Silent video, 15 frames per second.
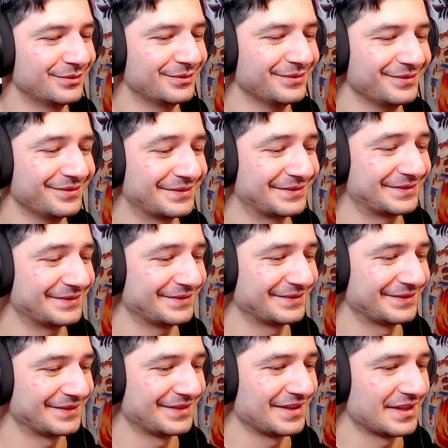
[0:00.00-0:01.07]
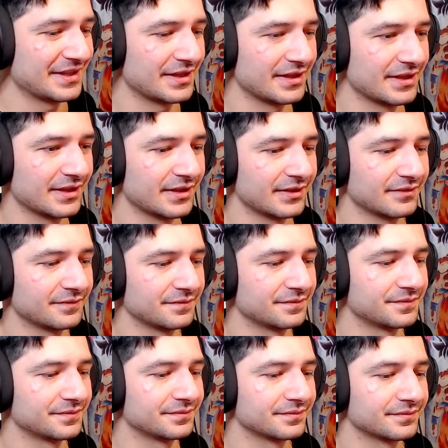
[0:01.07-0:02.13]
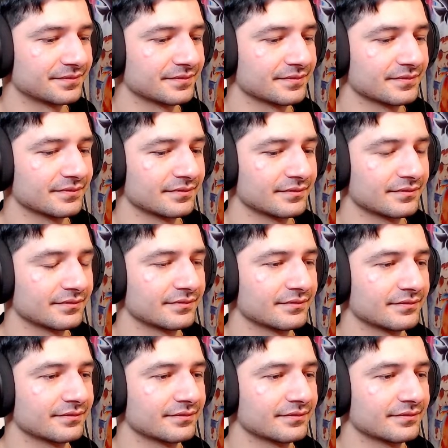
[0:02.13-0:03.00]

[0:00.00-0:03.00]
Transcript: (silence)